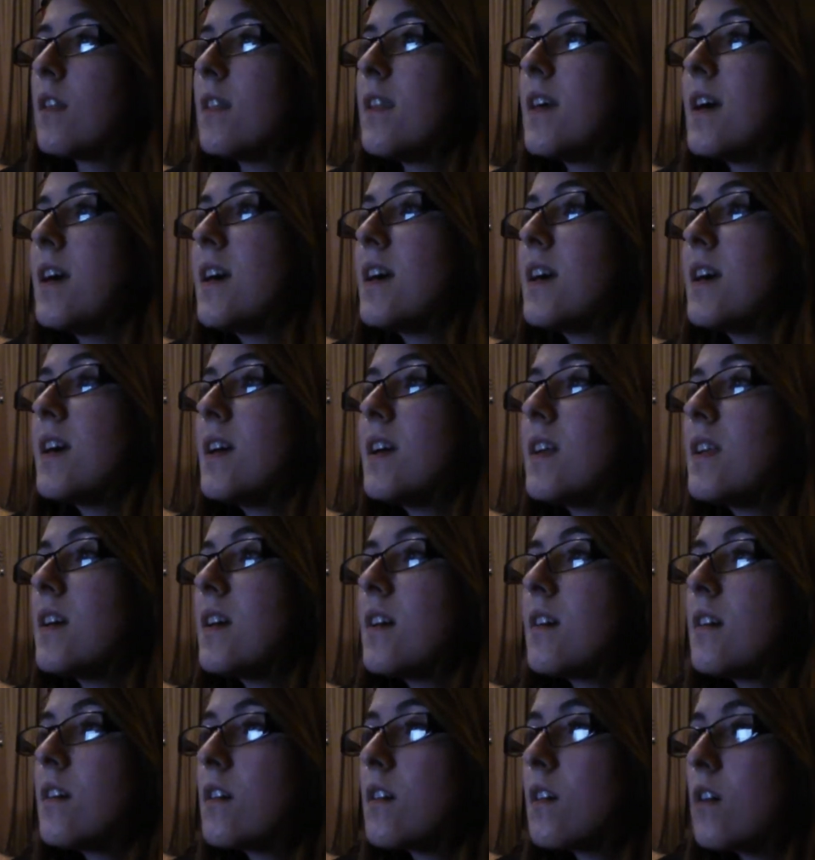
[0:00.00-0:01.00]

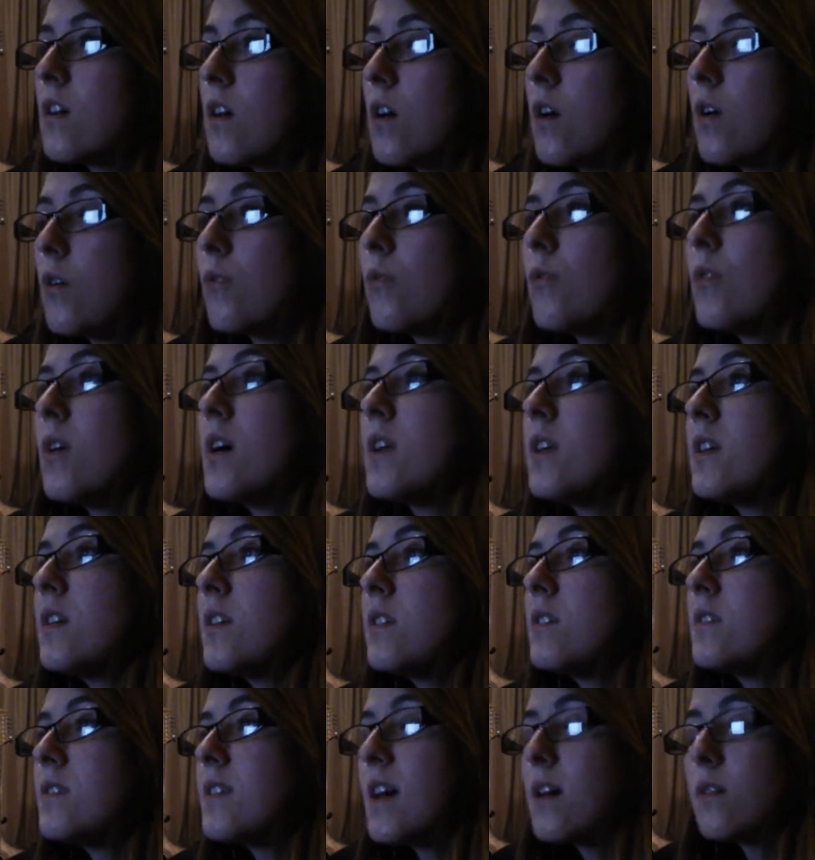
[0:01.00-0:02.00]
lady
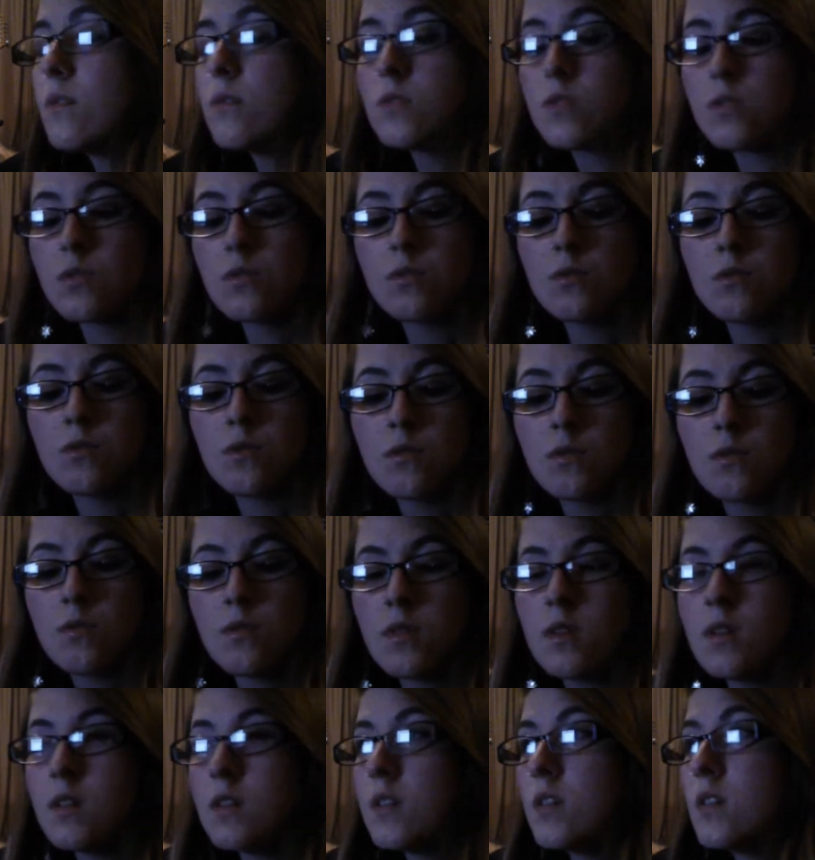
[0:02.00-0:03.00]
running down to the
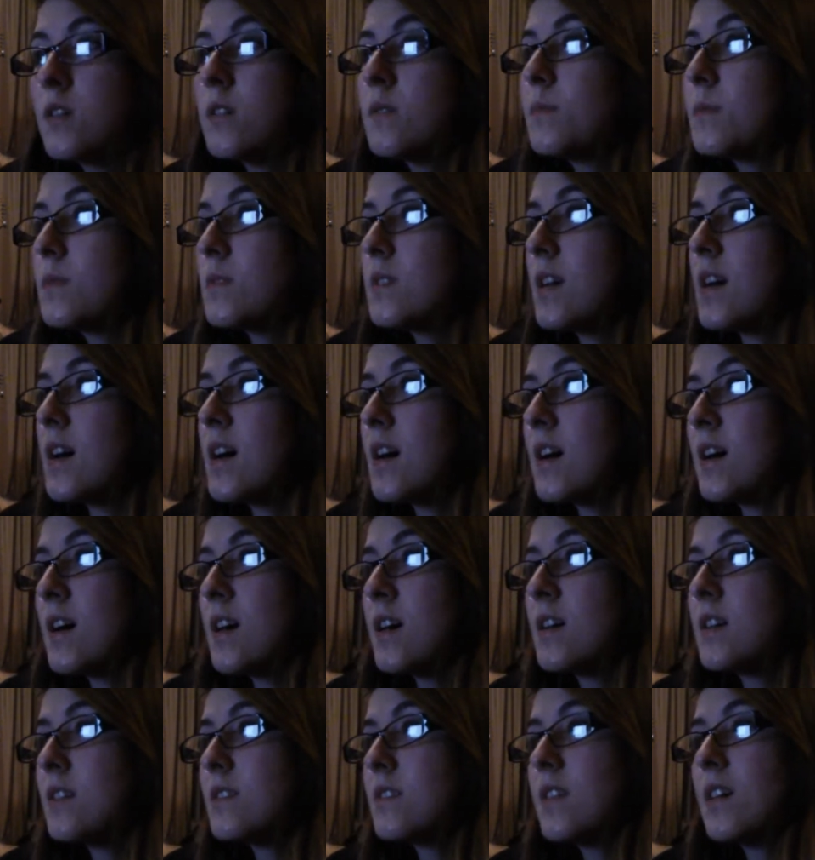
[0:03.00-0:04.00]

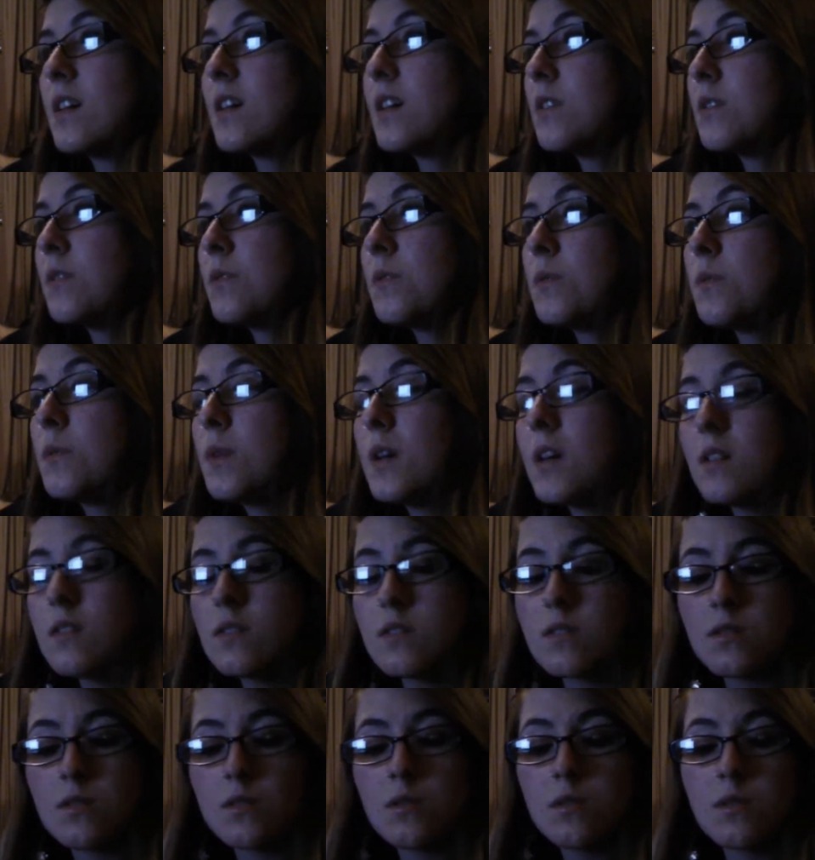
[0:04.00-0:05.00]
riptide, taking away
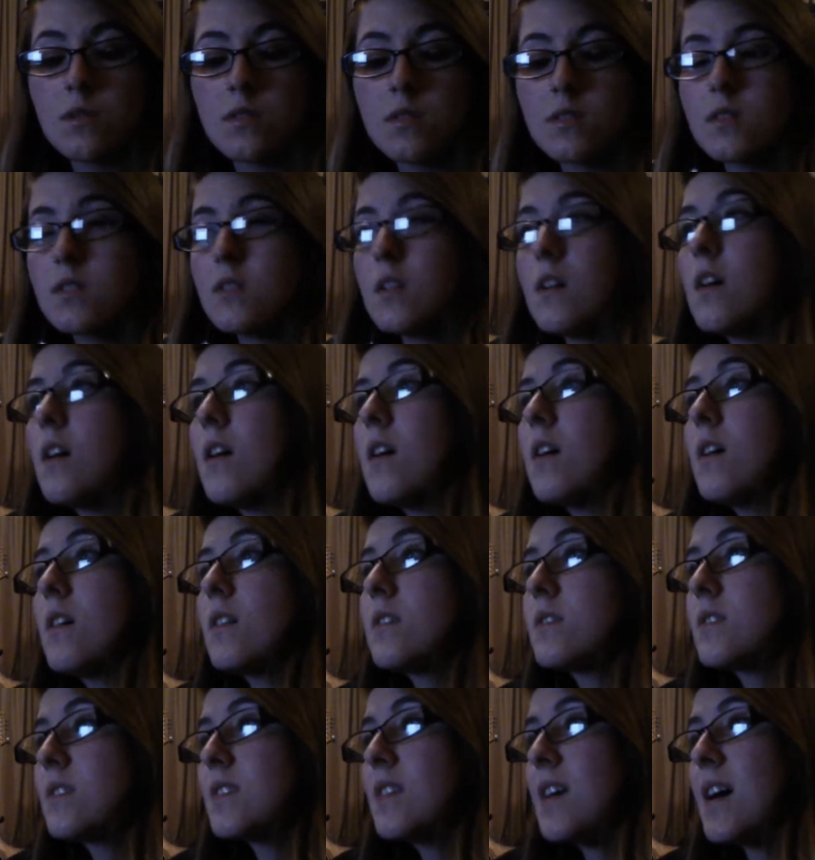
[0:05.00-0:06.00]
to the
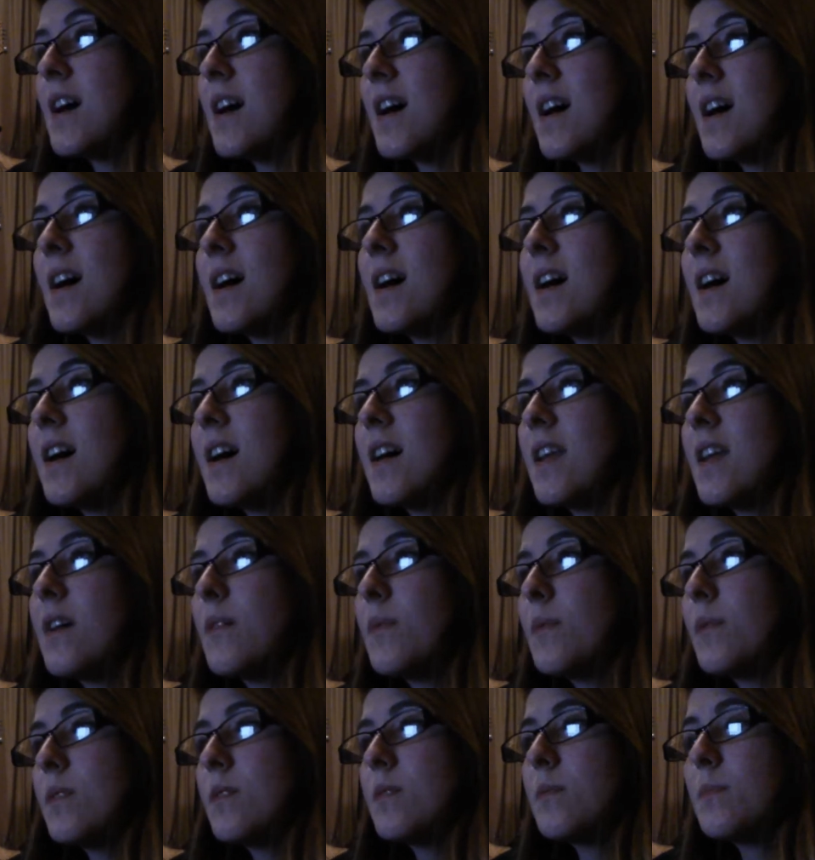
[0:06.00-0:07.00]
dark side.
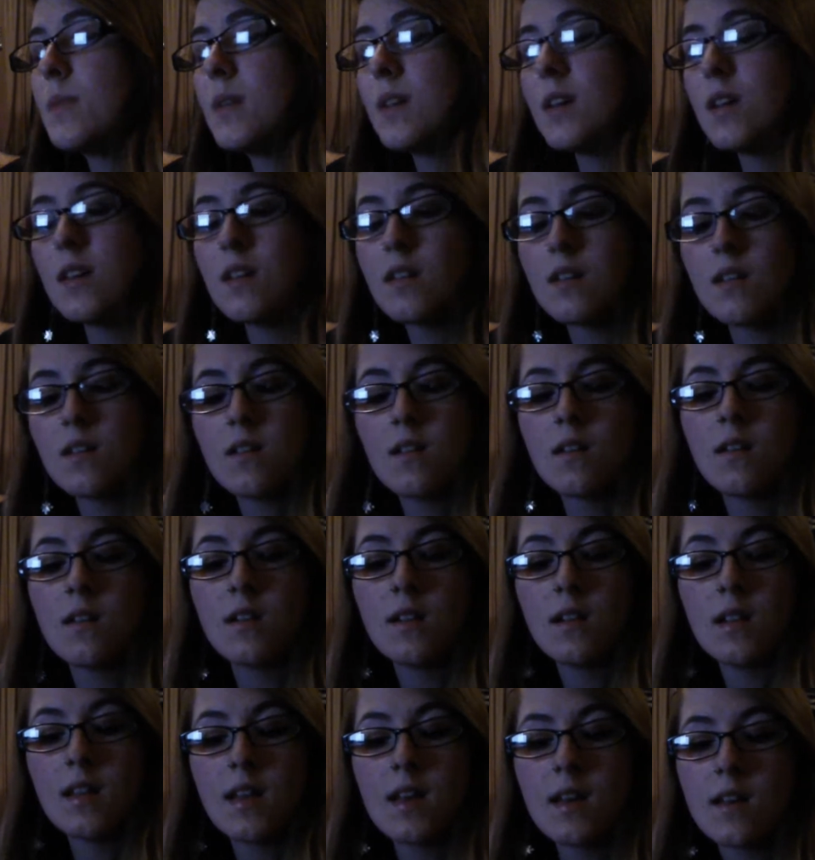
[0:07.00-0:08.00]
I wanna be your
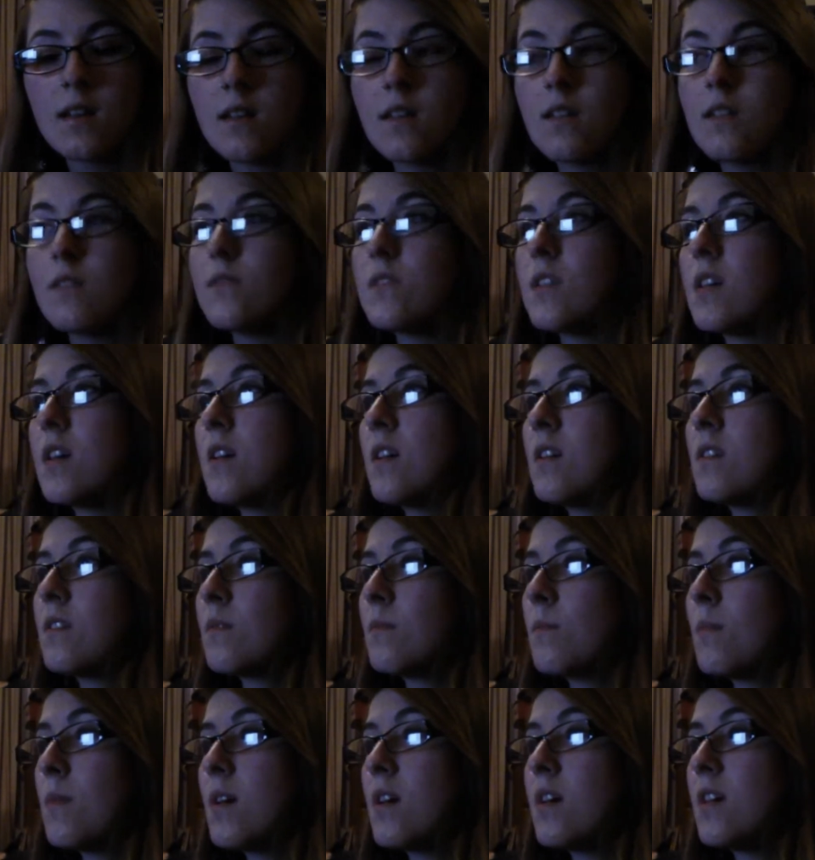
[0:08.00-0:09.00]

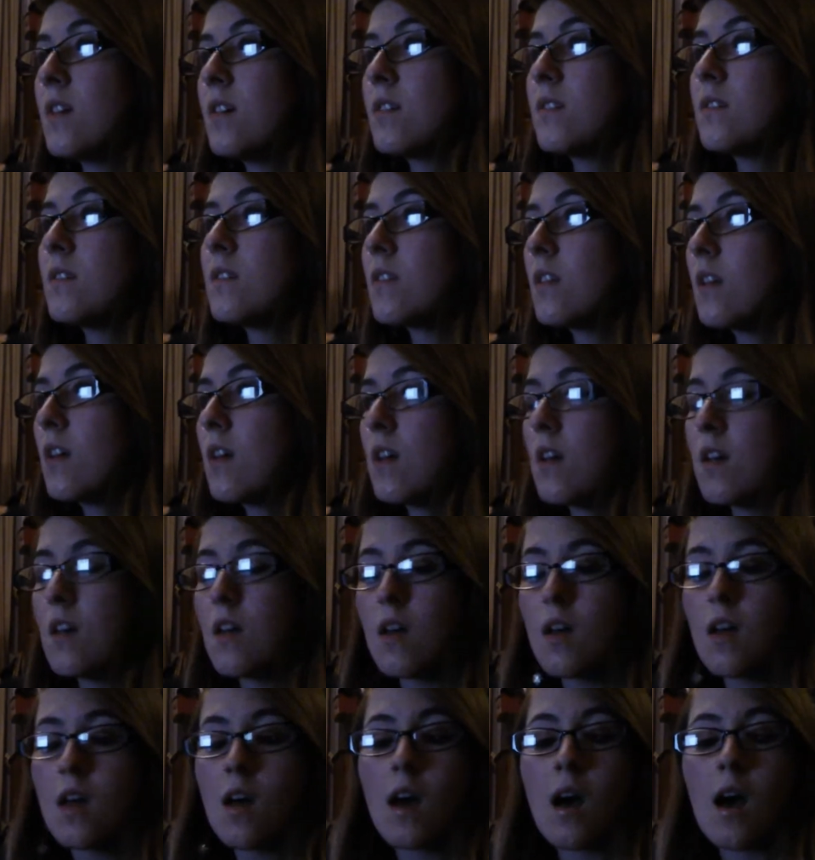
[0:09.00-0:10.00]
left-handed
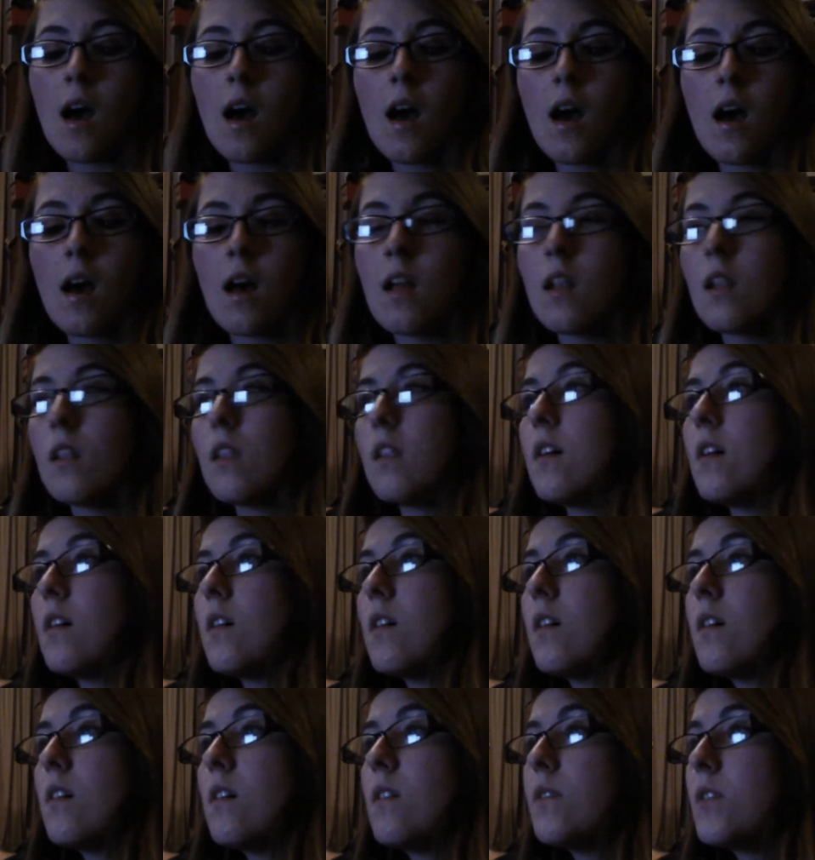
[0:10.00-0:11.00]
man. I
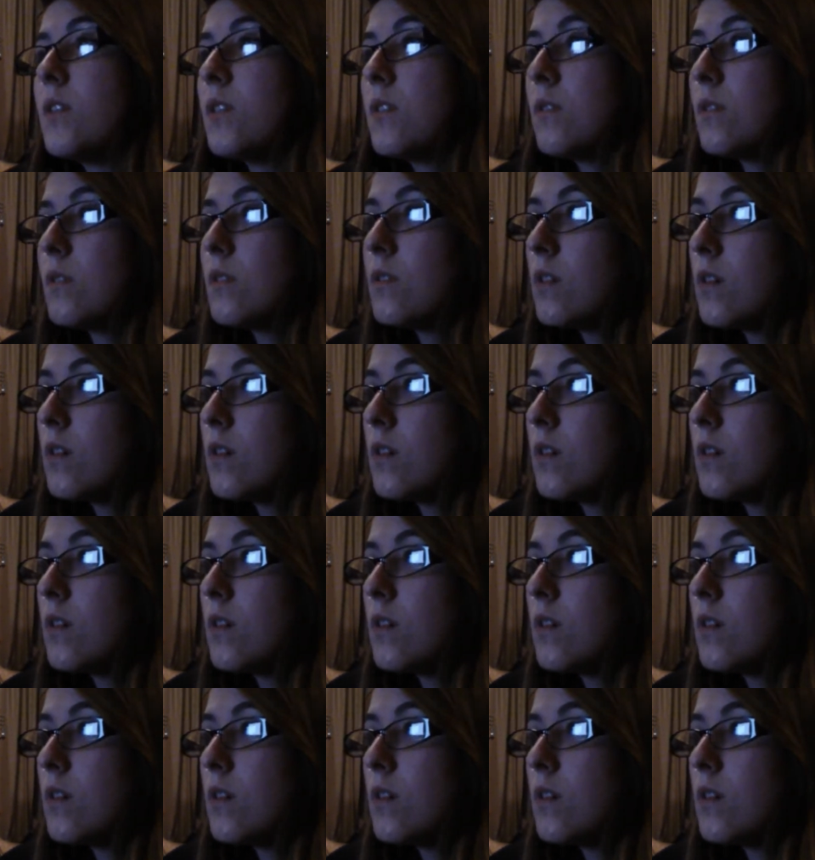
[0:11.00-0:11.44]
love you